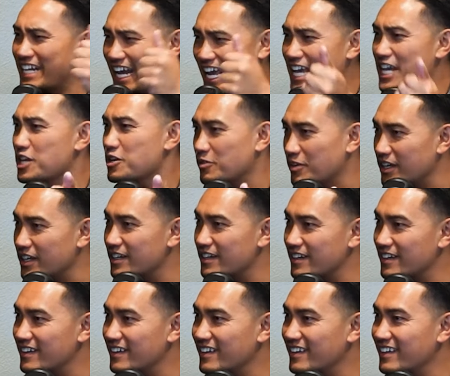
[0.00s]
an 8-unit,
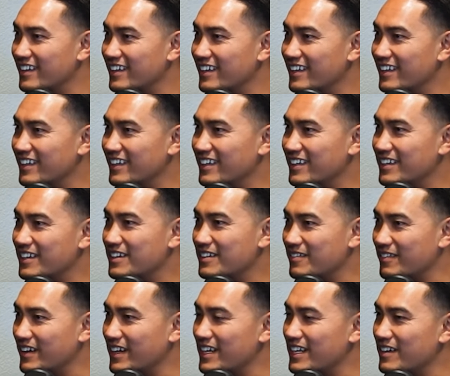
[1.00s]

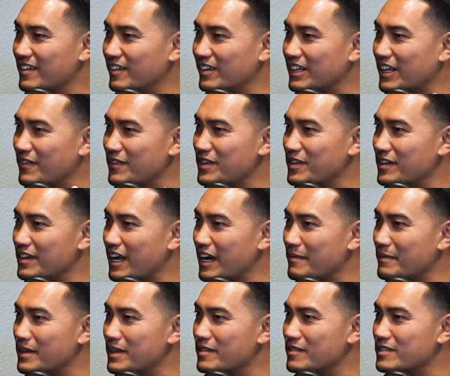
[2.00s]
right? Or 11-unit? How
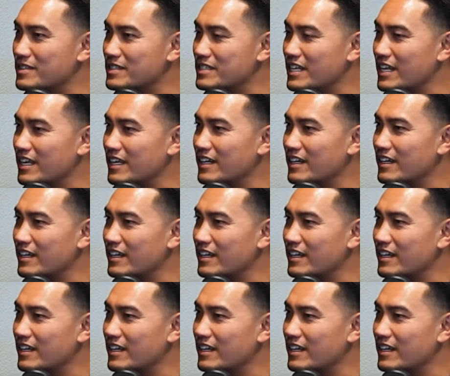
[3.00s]
many units is that?